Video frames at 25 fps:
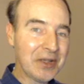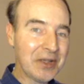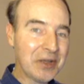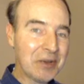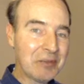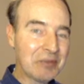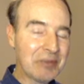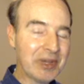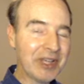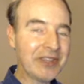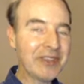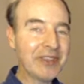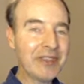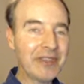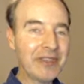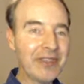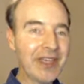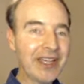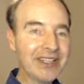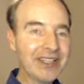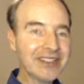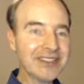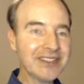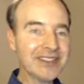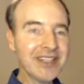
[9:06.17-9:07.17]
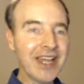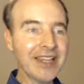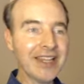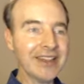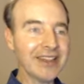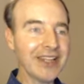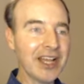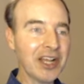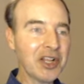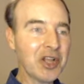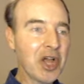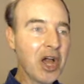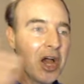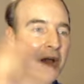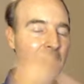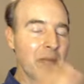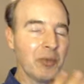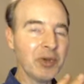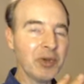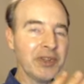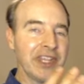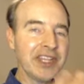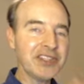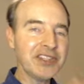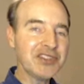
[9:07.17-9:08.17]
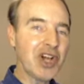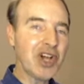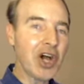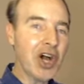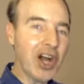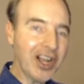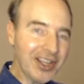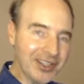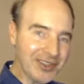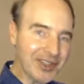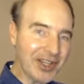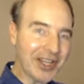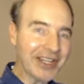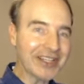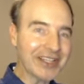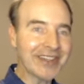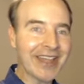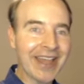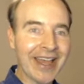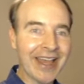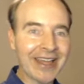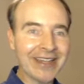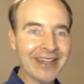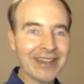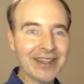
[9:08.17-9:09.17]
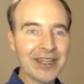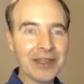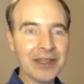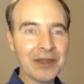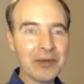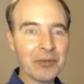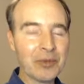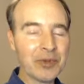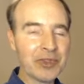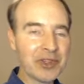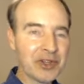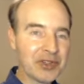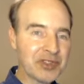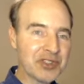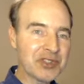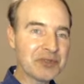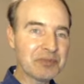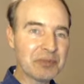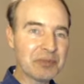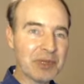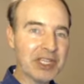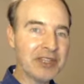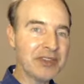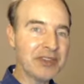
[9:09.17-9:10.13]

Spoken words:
But that's not a comp. When they talk like that, when they're just being